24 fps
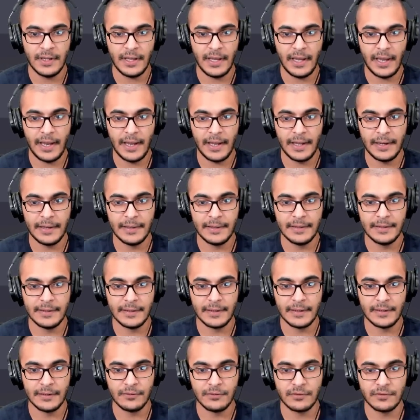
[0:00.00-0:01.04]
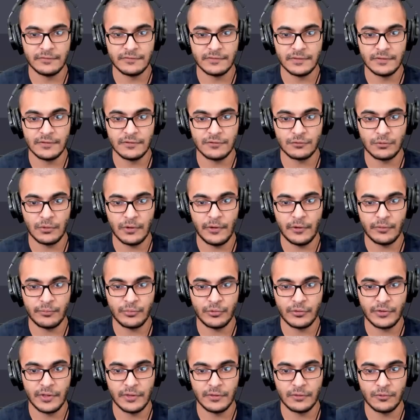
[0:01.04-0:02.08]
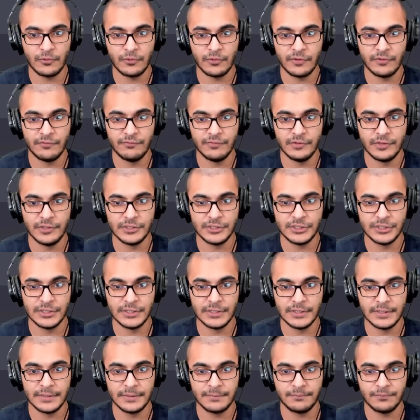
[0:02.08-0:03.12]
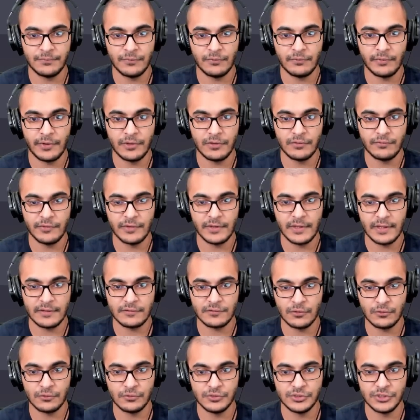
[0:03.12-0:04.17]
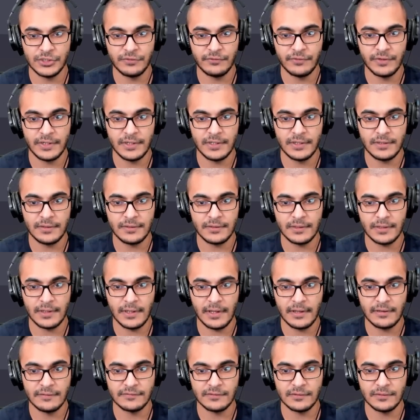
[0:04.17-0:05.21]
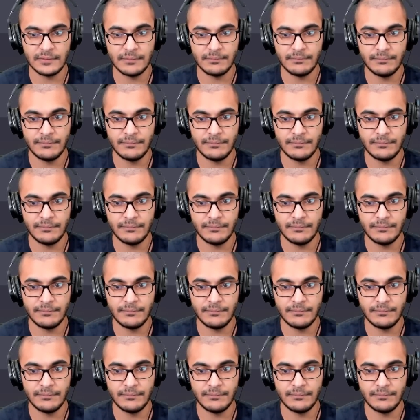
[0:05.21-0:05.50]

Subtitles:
and you can see this will output the encoded version right over here. That's how to generate it as a